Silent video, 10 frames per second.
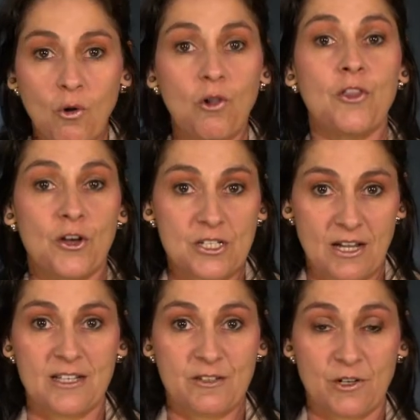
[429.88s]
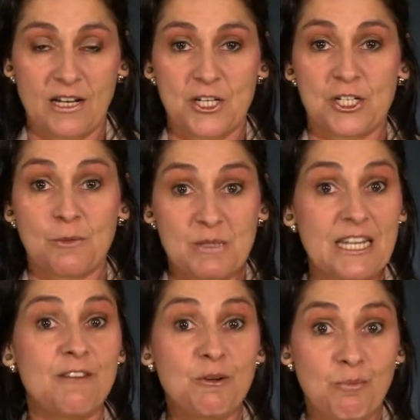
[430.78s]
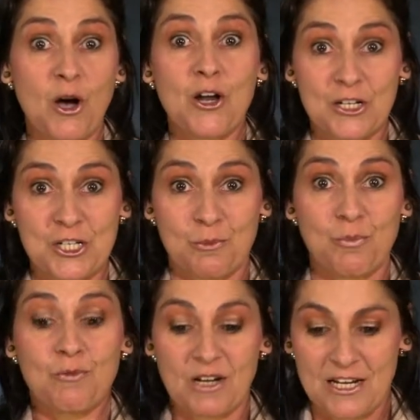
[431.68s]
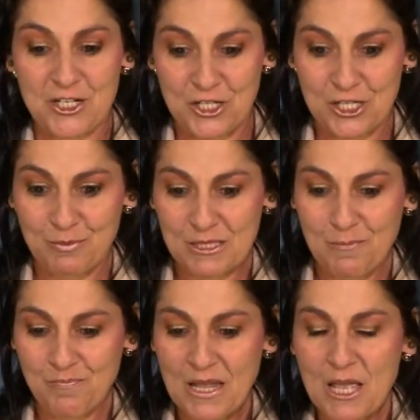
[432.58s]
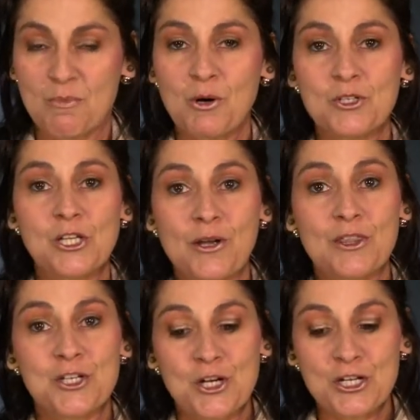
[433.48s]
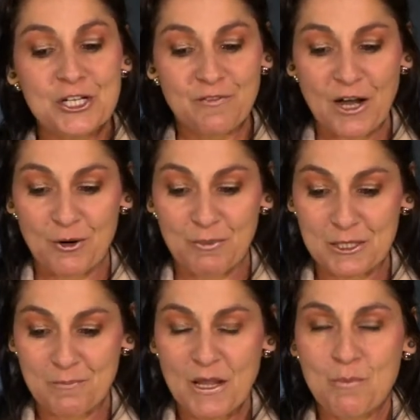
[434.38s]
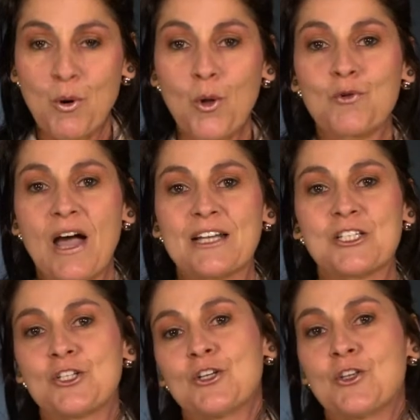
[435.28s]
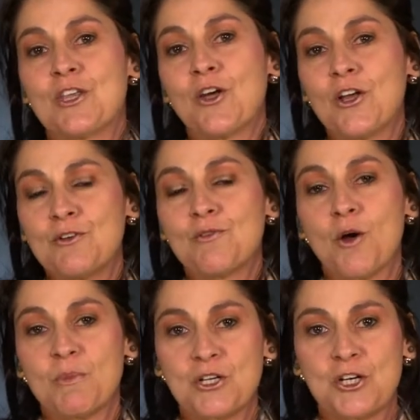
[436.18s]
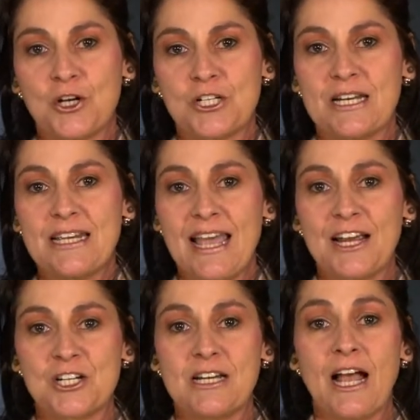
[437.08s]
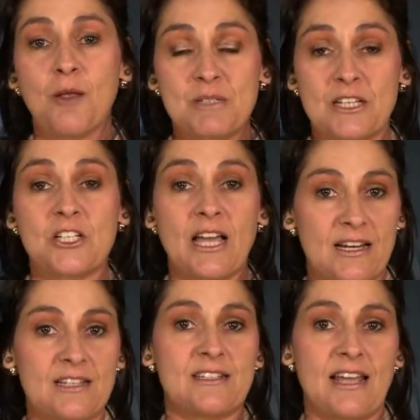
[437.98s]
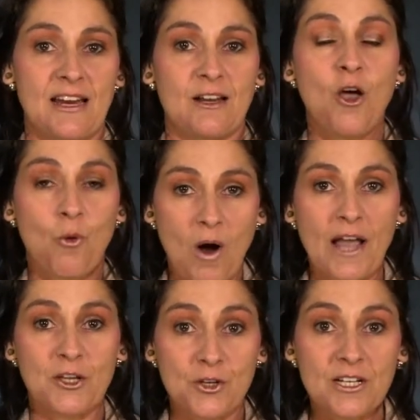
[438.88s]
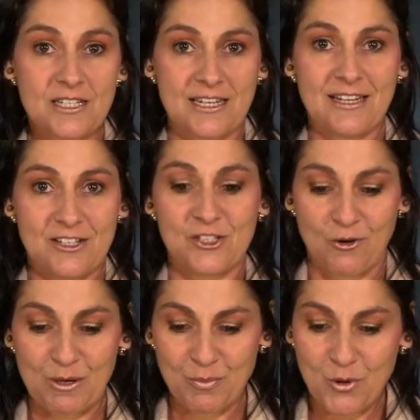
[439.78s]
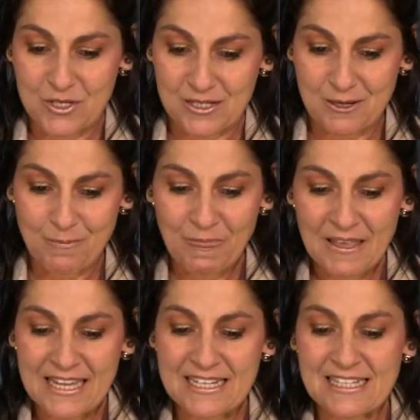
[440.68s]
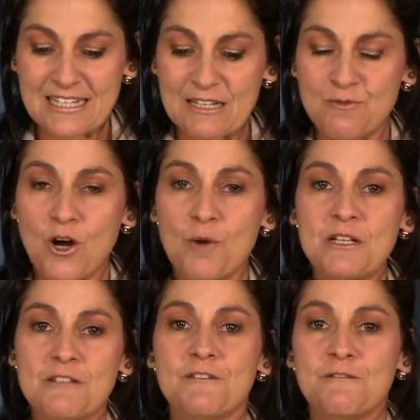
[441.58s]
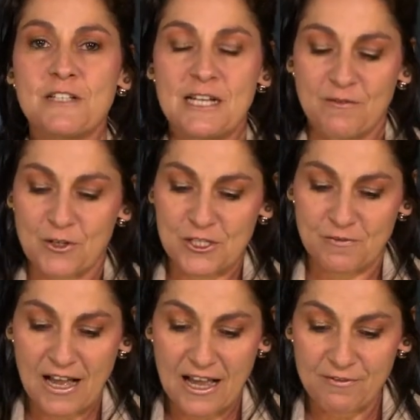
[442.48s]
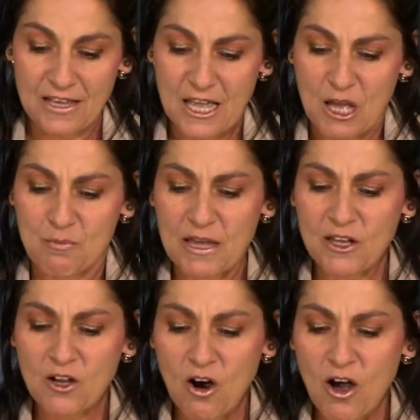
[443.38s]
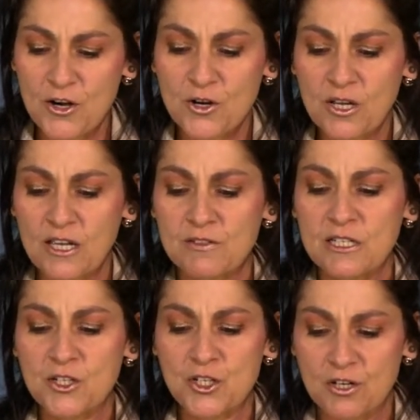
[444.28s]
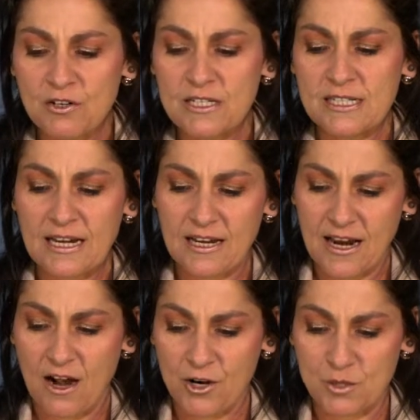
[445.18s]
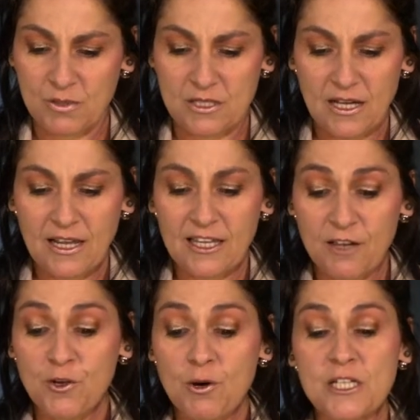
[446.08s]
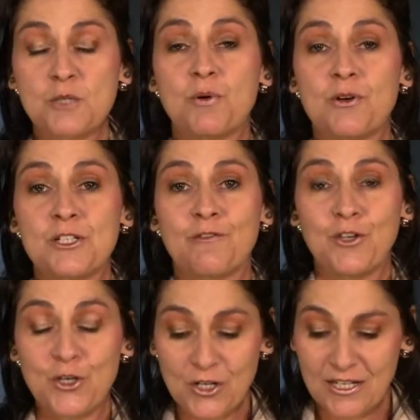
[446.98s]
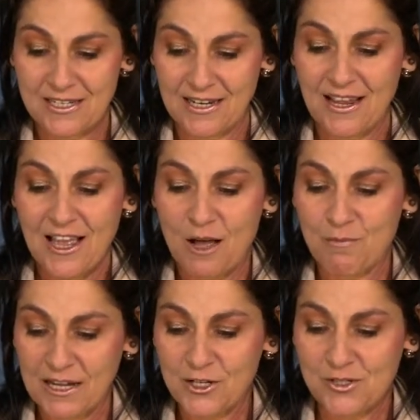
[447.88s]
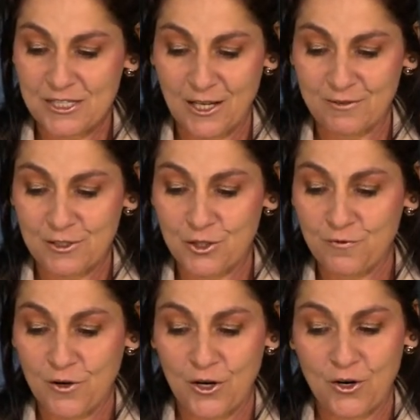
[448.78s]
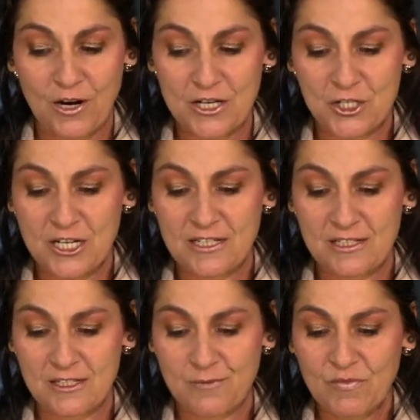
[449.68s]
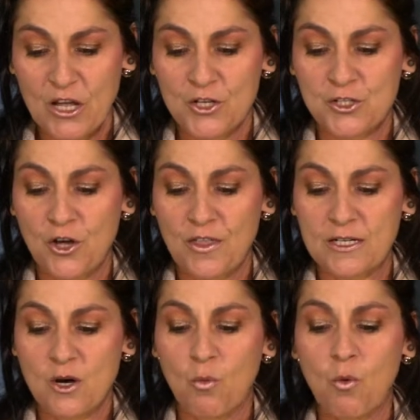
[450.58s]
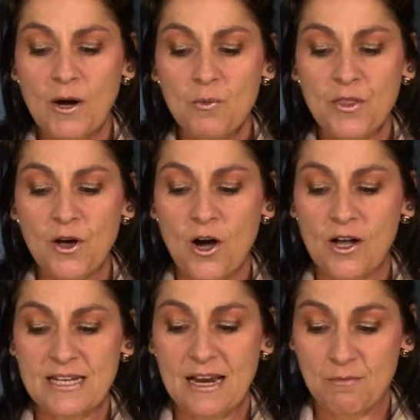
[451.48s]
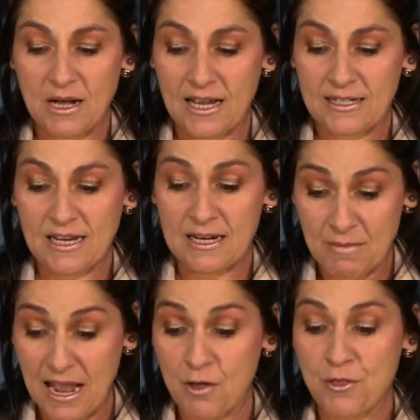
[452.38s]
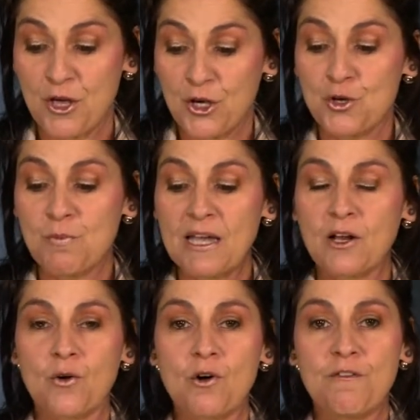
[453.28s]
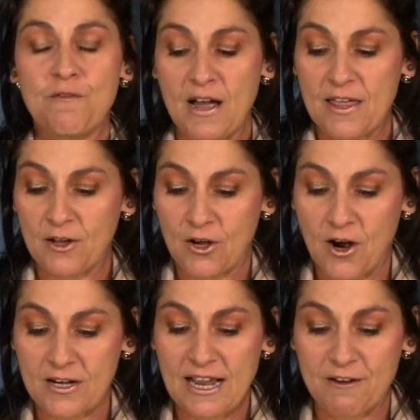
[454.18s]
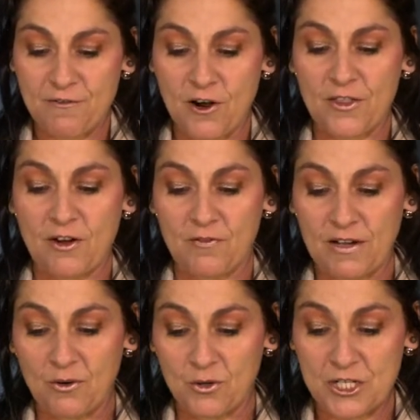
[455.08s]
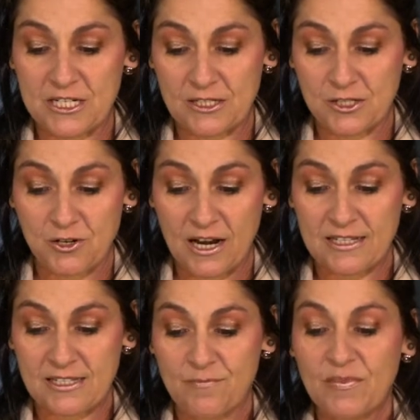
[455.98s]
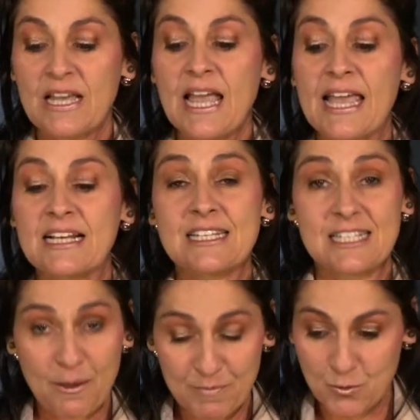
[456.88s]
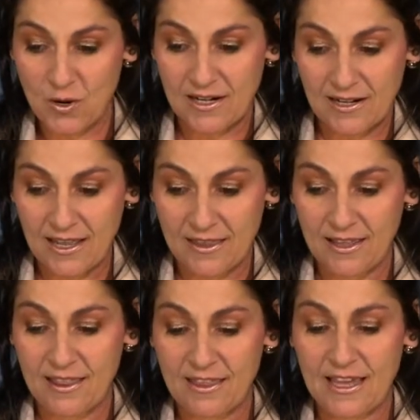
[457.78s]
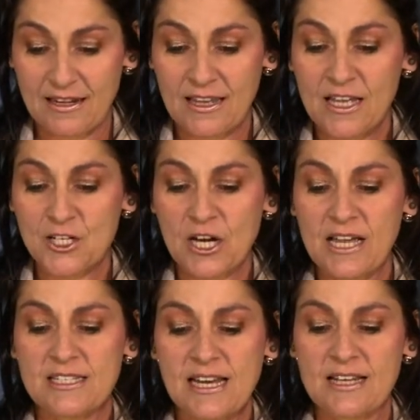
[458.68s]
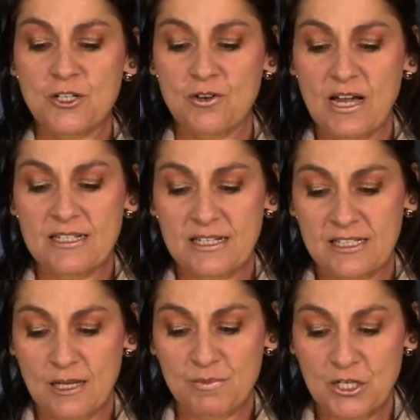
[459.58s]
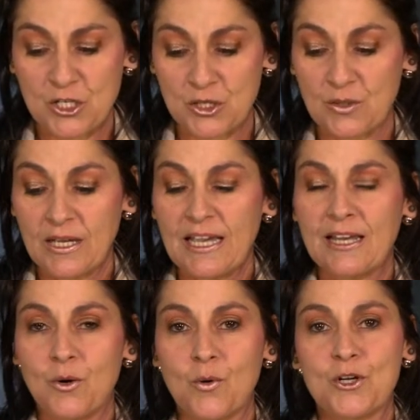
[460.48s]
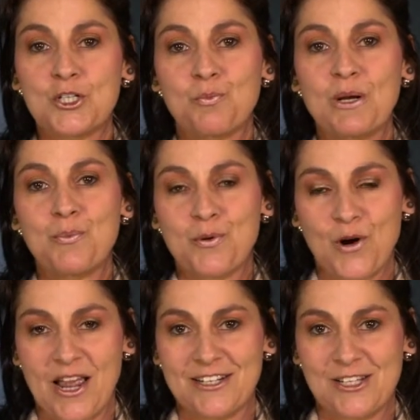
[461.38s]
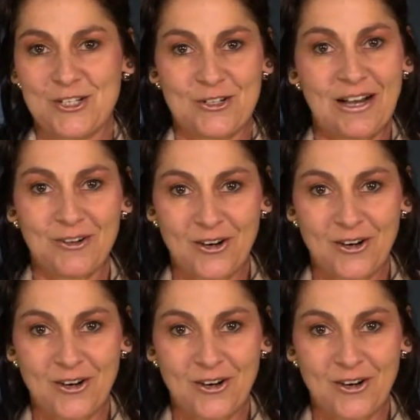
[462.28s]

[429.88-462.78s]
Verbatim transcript: all those kinds of relationships, even partnership relationships. But also in the church environment. Paul writes to the early Roman church, and he actually helps us to understand why unity is so important. He says in Romans 15, verse 5 May the God who gives endurance and encouragement give you a spirit of unity among yourselves as you follow Christ Jesus, so that one with heart and mind and mouth you may glorify the God and Father of our Lord Jesus Christ accept one another then, just as Christ accepted you, in order to bring praise to our